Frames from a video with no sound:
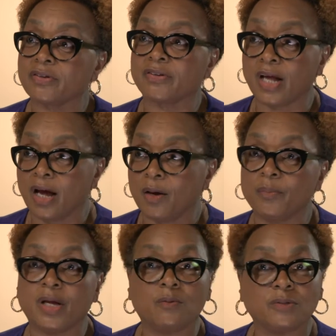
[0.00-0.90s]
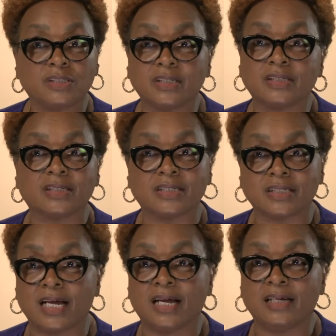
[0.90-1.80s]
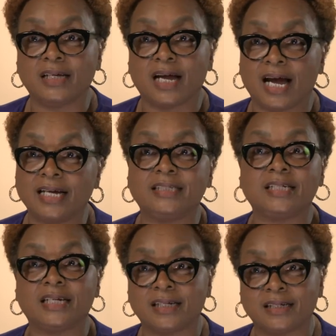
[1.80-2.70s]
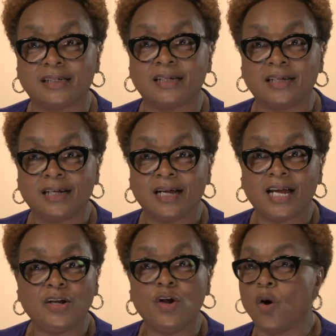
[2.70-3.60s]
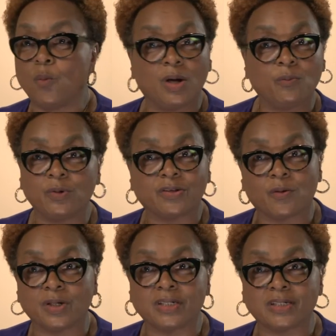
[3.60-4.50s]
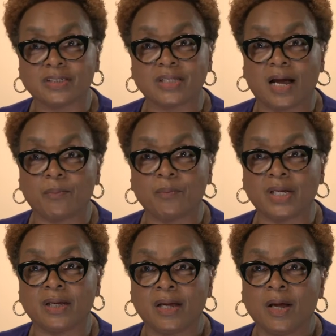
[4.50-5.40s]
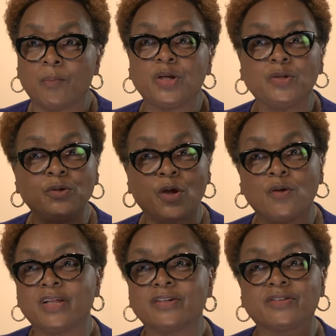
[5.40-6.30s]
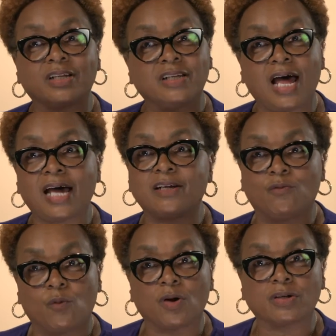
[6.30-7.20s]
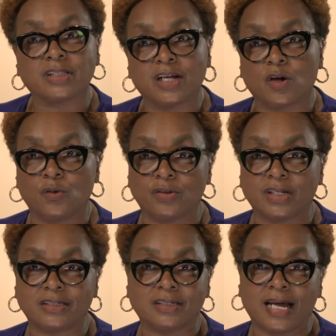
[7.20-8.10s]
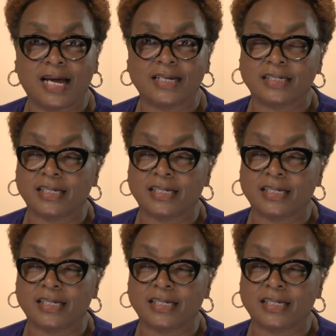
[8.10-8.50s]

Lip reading: some, it was just to say, I did it, and no one was going to stop me. But there's a lot of work that goes into that. It